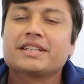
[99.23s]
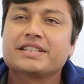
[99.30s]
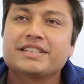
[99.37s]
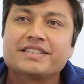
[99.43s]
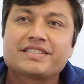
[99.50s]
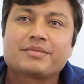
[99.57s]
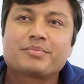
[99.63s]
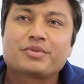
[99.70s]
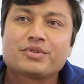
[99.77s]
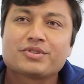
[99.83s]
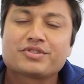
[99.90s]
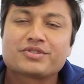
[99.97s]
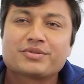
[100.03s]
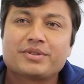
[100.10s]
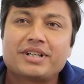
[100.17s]
This
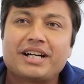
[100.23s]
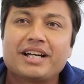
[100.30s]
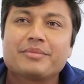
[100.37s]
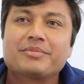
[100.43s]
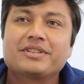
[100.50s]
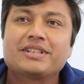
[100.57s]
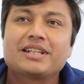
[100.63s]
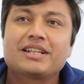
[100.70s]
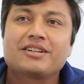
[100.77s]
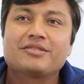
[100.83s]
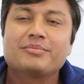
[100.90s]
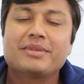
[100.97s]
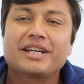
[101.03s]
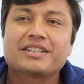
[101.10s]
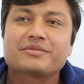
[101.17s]
approach to a hybrid
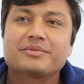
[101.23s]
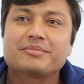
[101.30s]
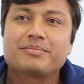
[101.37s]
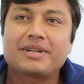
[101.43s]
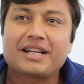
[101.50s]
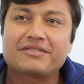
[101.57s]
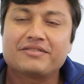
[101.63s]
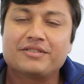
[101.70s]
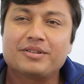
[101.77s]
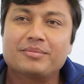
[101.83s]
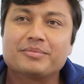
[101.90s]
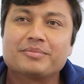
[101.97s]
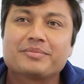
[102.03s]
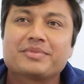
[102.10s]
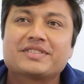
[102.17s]
cloud management
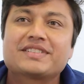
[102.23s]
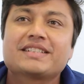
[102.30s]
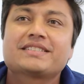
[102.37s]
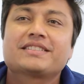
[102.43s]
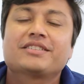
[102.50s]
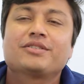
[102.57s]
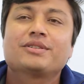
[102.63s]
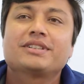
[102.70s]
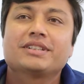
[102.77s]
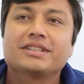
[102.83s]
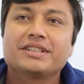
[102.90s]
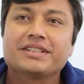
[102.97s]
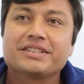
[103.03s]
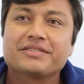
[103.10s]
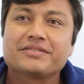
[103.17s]
platform presents an
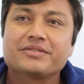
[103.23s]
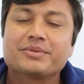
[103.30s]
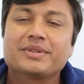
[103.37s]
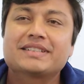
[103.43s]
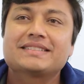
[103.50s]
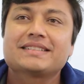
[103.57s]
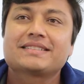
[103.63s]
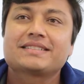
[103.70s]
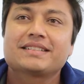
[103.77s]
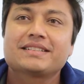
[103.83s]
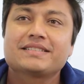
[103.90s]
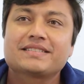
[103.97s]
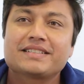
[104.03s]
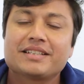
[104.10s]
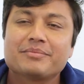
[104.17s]
alternative to
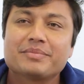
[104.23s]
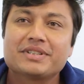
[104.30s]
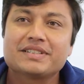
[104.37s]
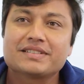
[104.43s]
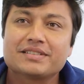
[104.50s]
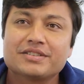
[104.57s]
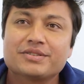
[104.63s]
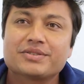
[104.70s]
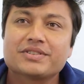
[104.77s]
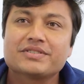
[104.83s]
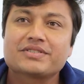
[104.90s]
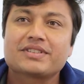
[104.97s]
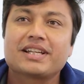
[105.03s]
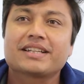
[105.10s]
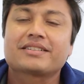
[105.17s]
existing CMP
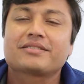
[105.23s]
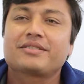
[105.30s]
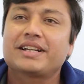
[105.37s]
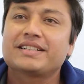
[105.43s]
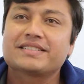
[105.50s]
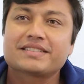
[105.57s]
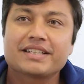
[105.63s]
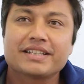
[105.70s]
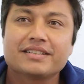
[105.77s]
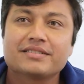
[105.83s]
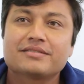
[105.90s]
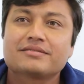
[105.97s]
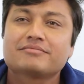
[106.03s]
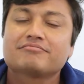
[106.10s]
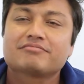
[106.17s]
solutions like
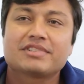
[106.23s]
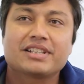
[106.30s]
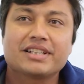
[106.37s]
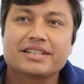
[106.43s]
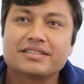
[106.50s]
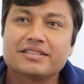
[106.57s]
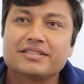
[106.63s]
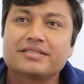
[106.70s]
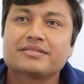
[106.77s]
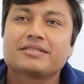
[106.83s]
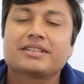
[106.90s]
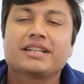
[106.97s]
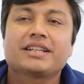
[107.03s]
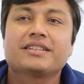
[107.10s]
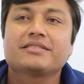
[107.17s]
RightScale, Cliqr,
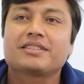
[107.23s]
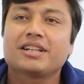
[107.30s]
and